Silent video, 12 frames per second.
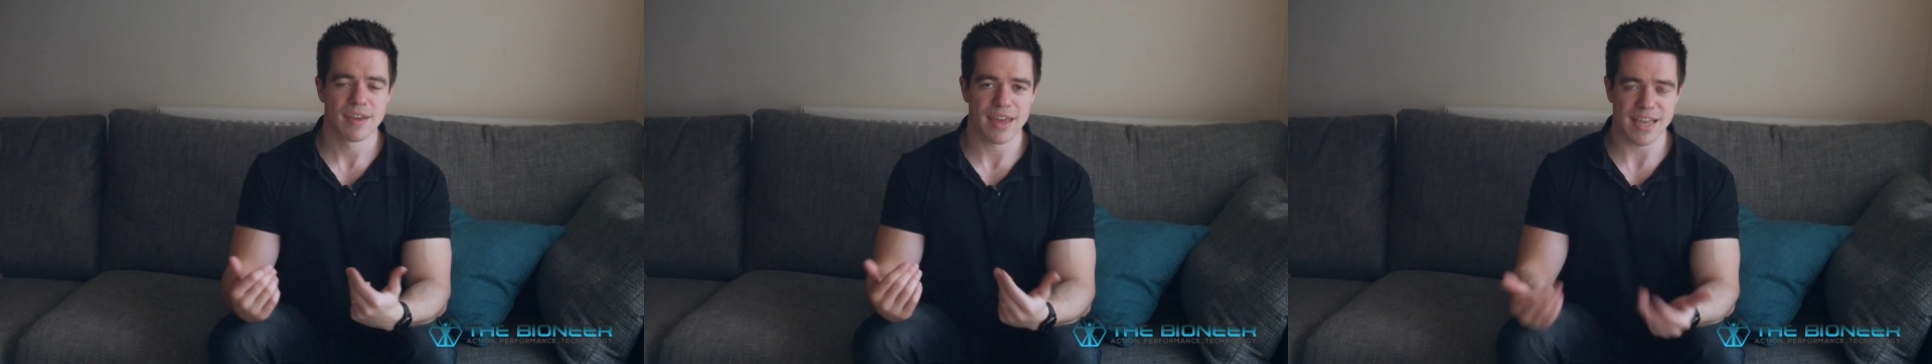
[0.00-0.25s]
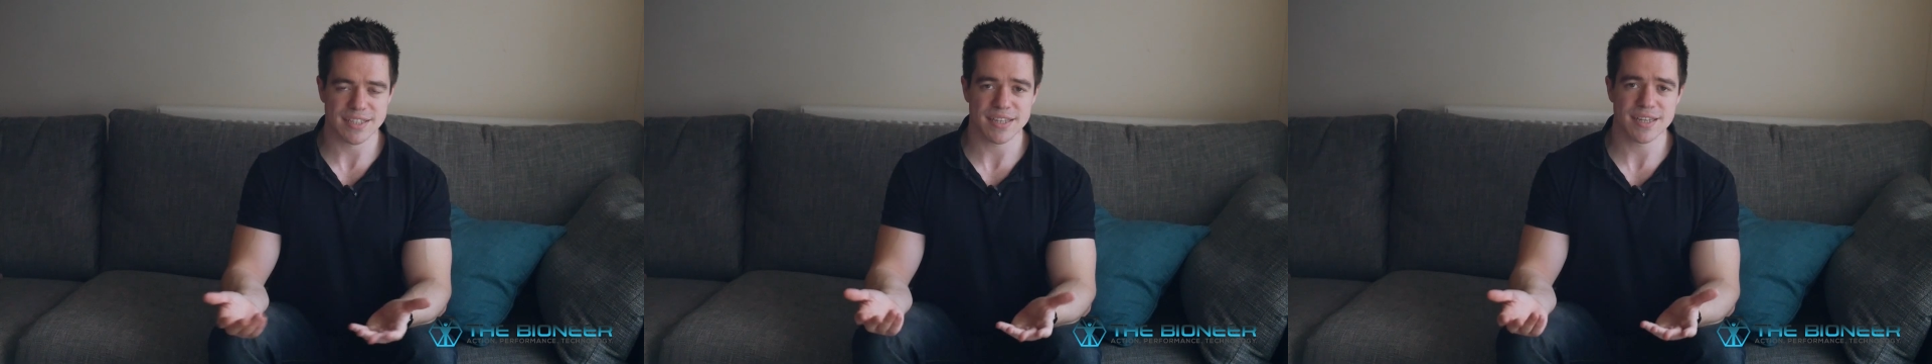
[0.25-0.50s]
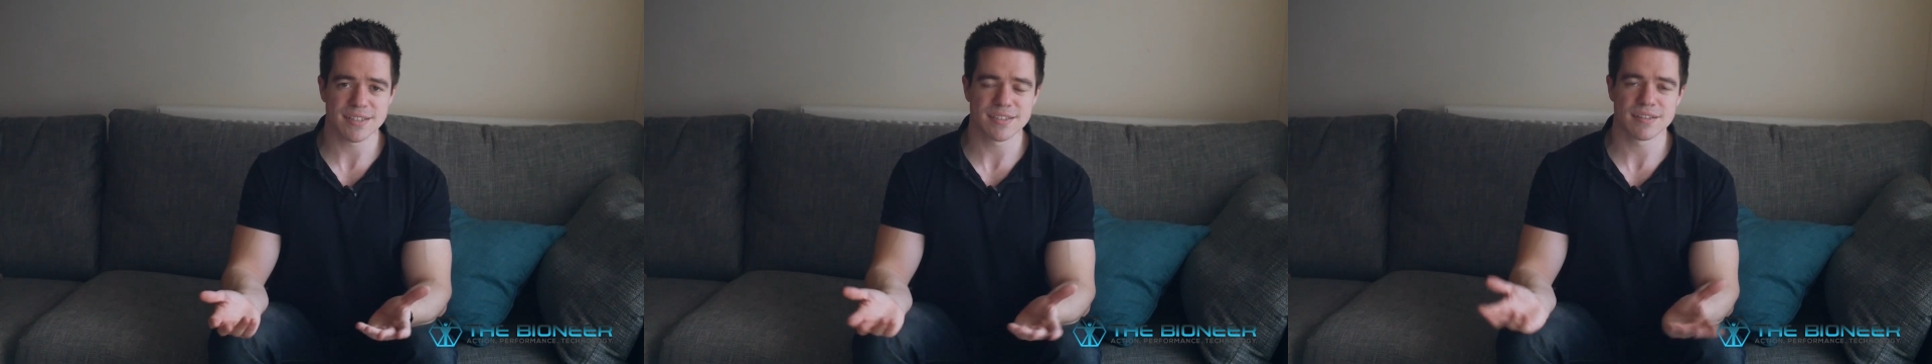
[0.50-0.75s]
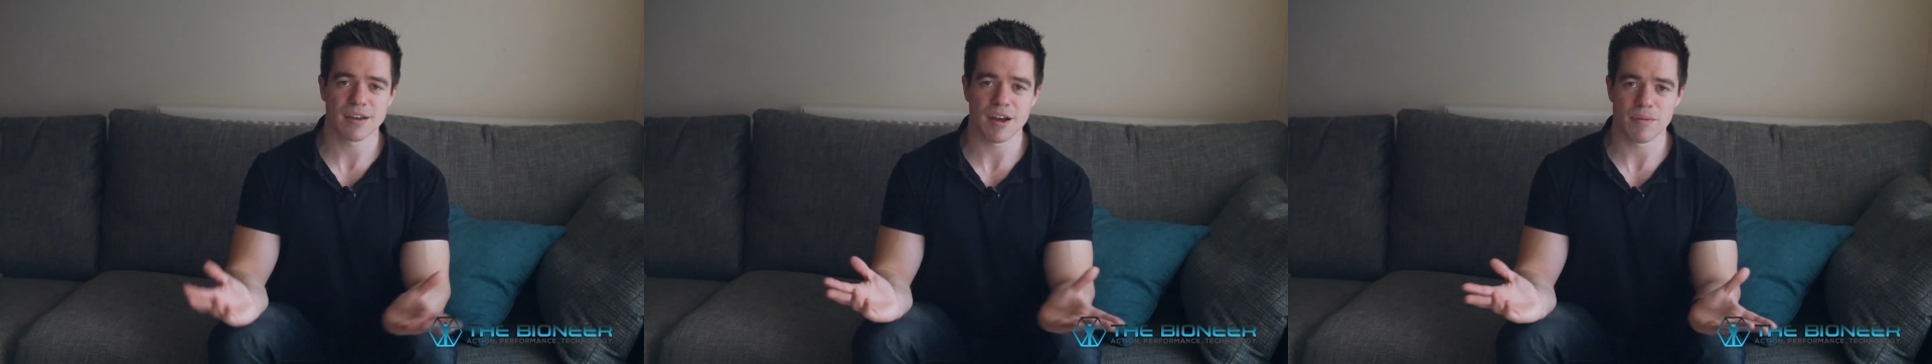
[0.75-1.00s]

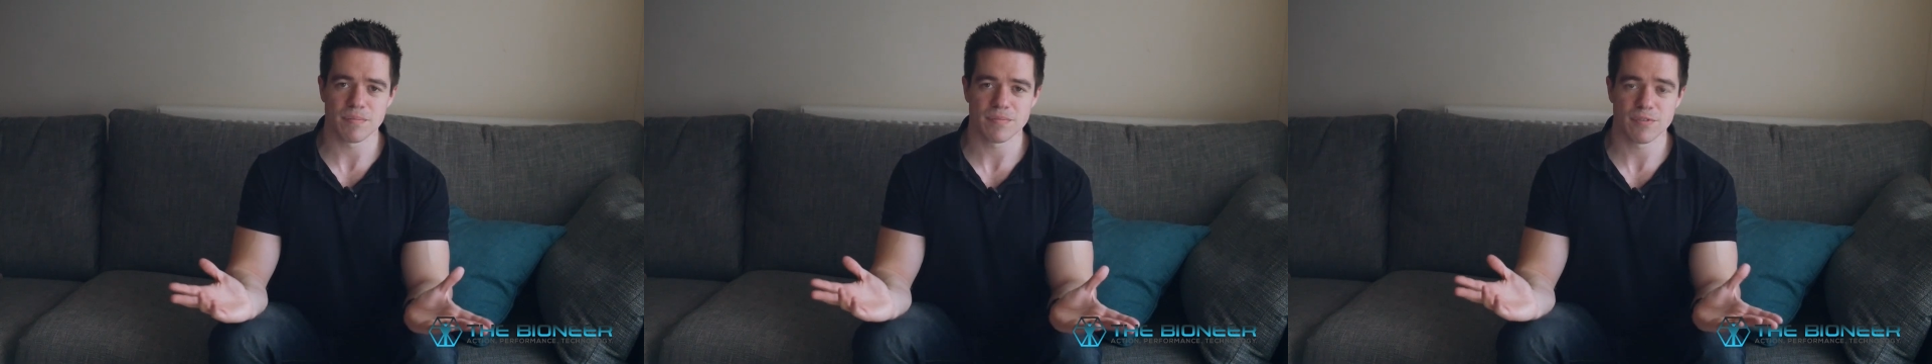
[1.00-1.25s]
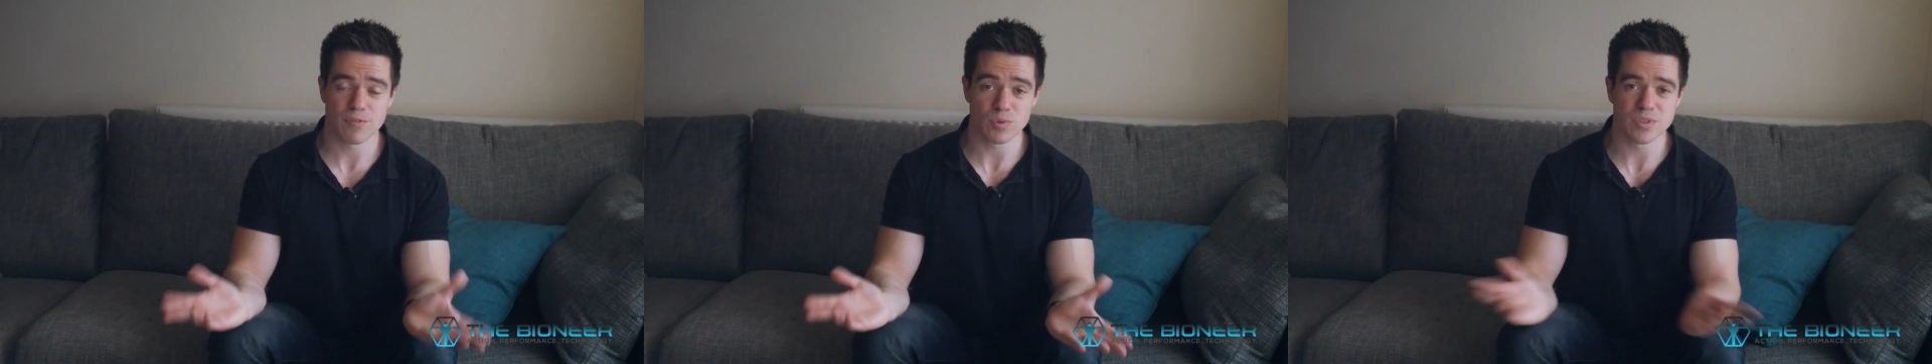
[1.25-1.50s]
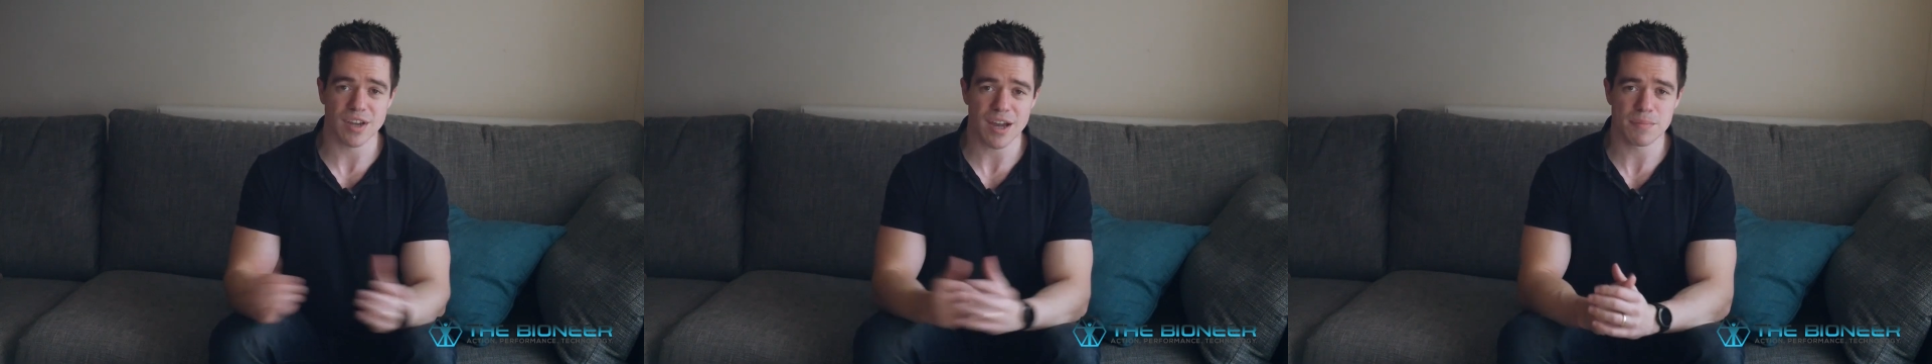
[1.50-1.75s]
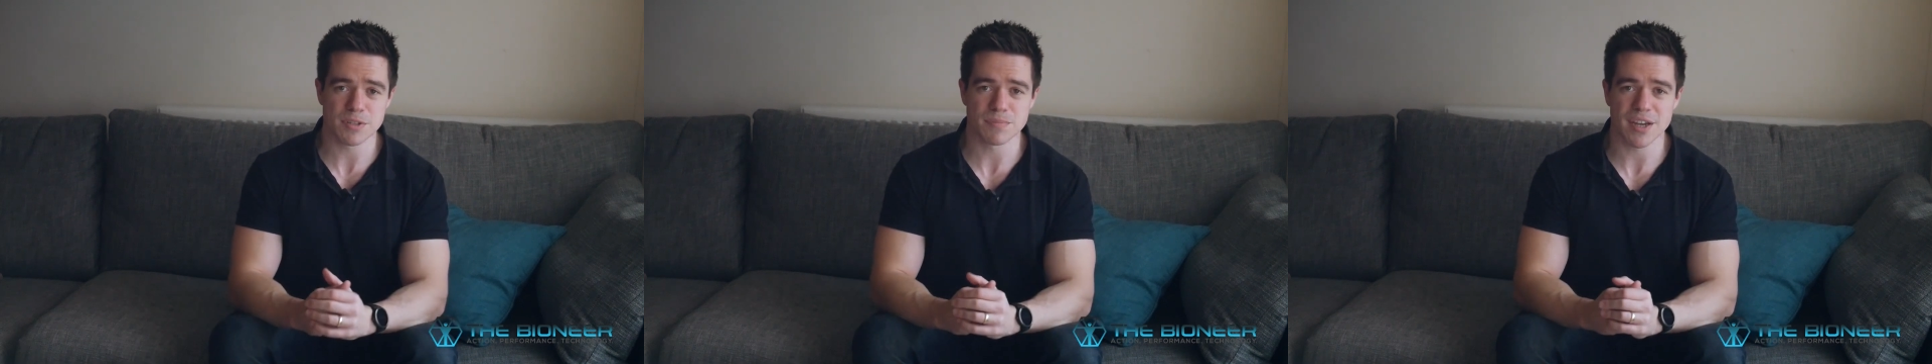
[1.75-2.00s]
essays um,
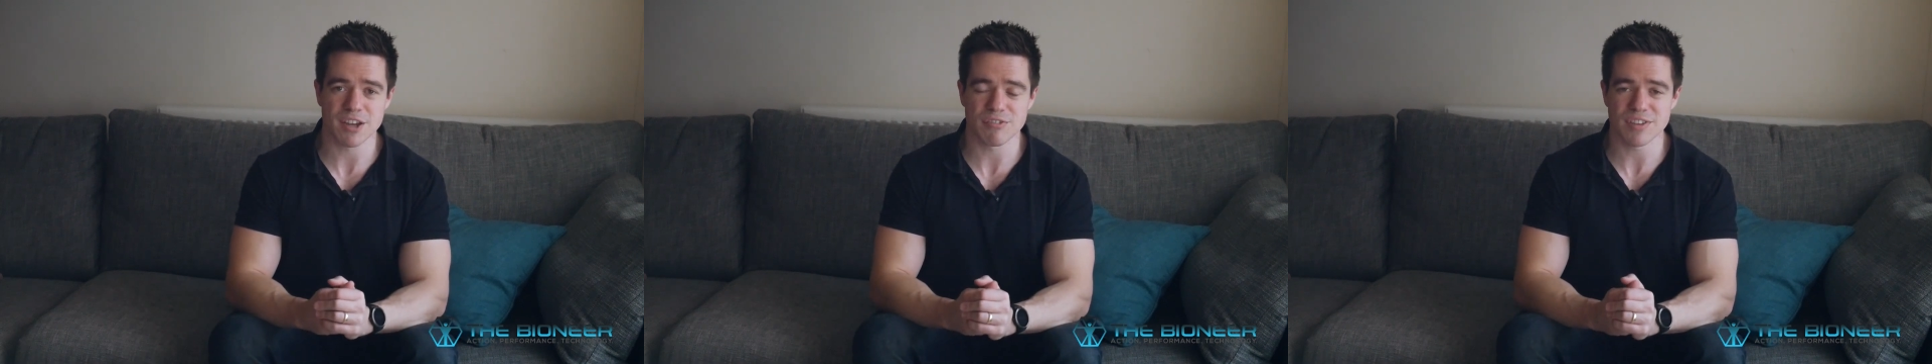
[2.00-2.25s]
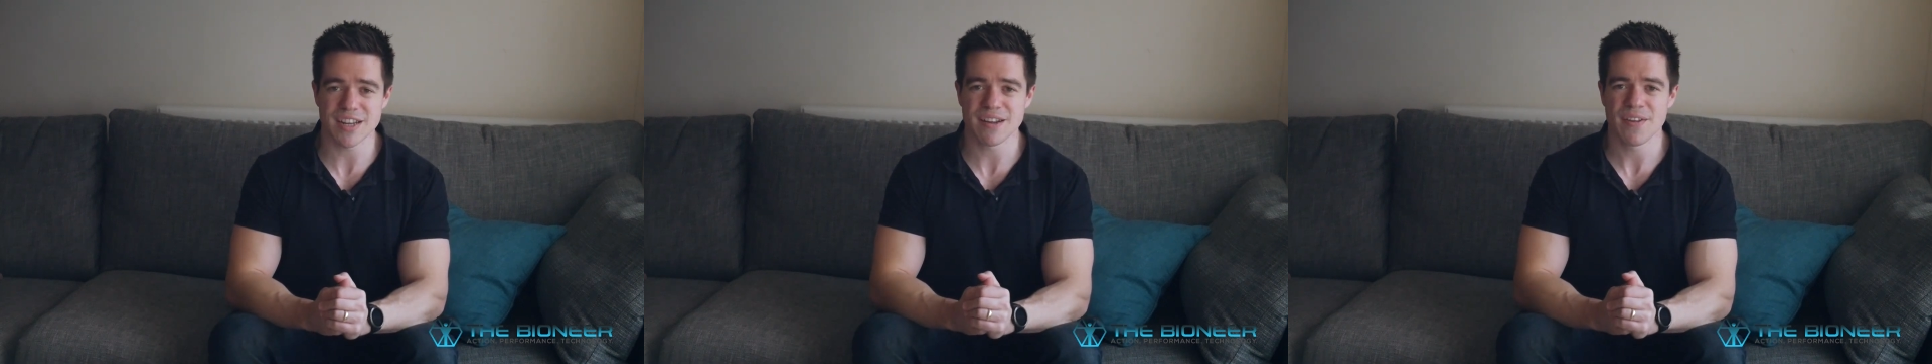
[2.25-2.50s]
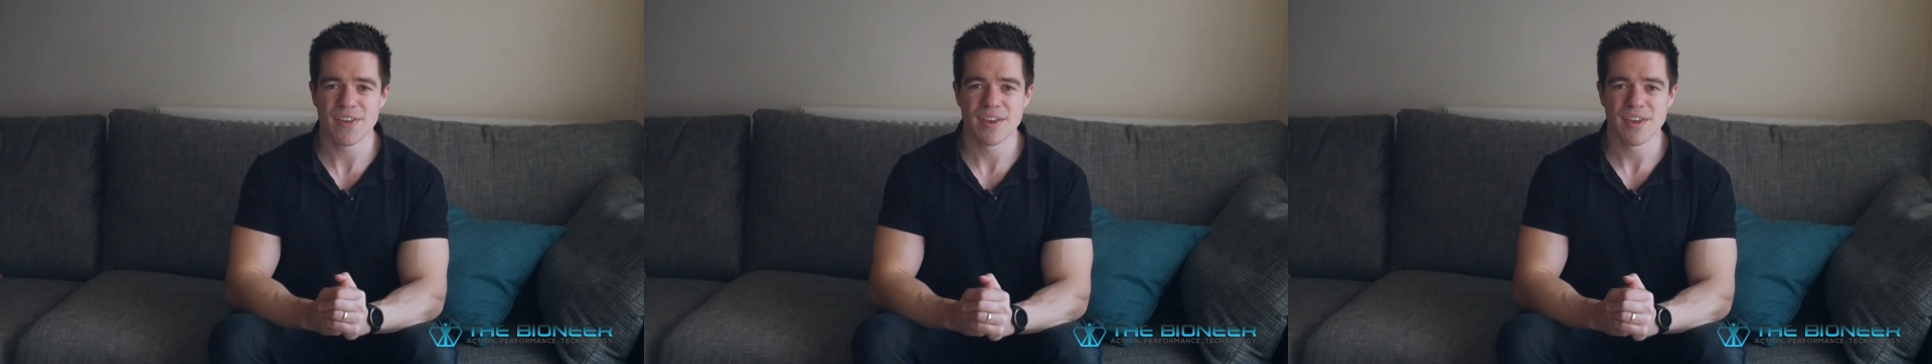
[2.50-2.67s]
full-time as my career,